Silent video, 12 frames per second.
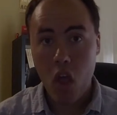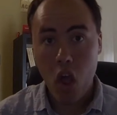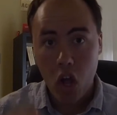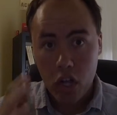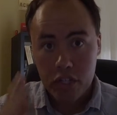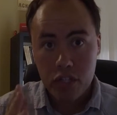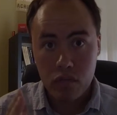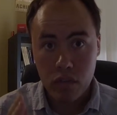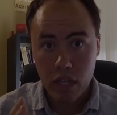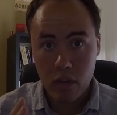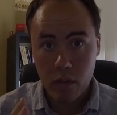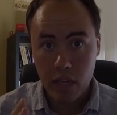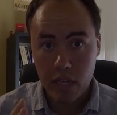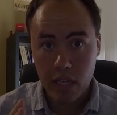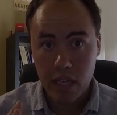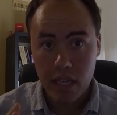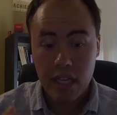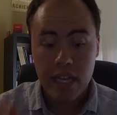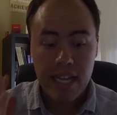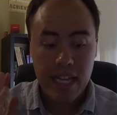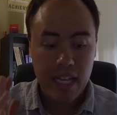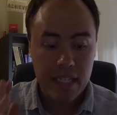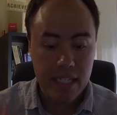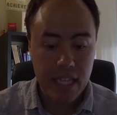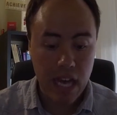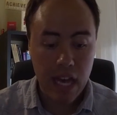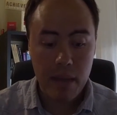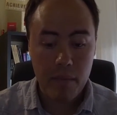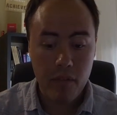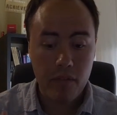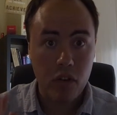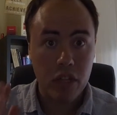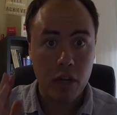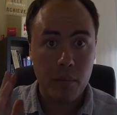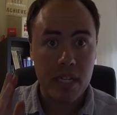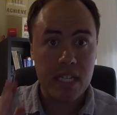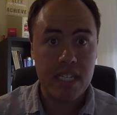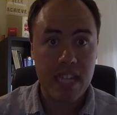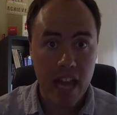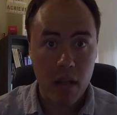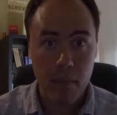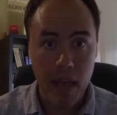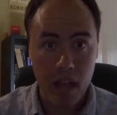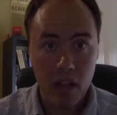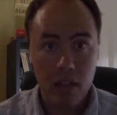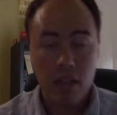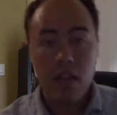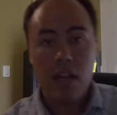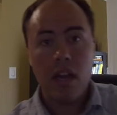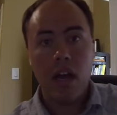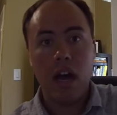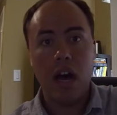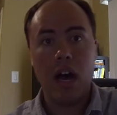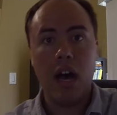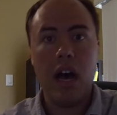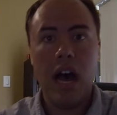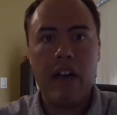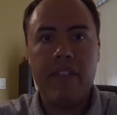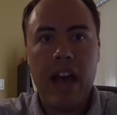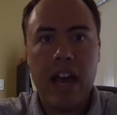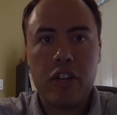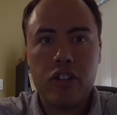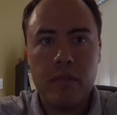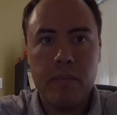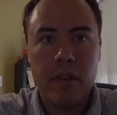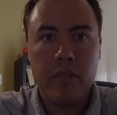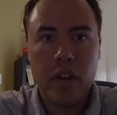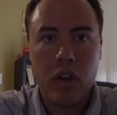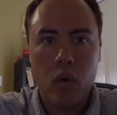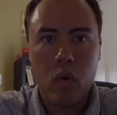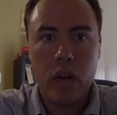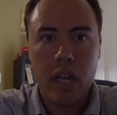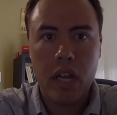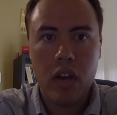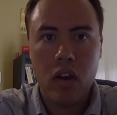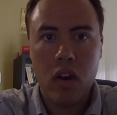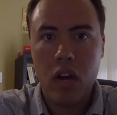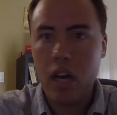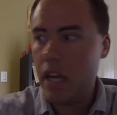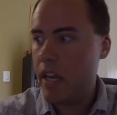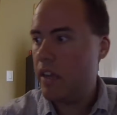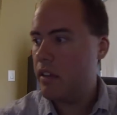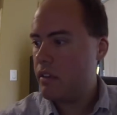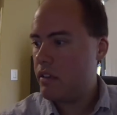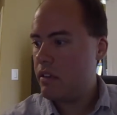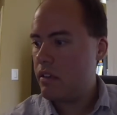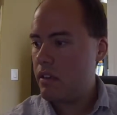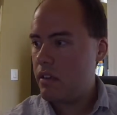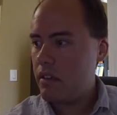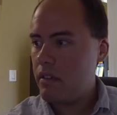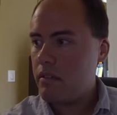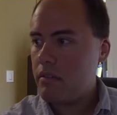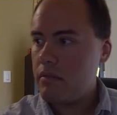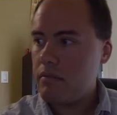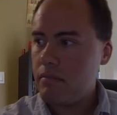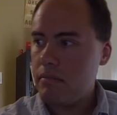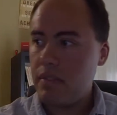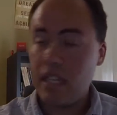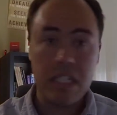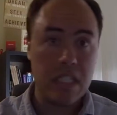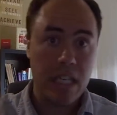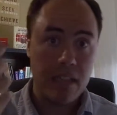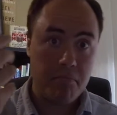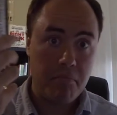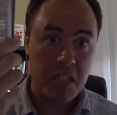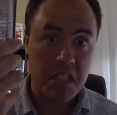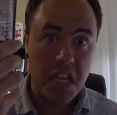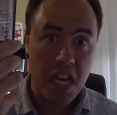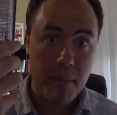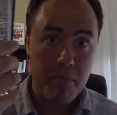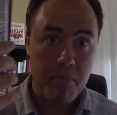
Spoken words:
Also, really quickly, it's time for a little bit of snail mail. I've actually been recording on things like this cup,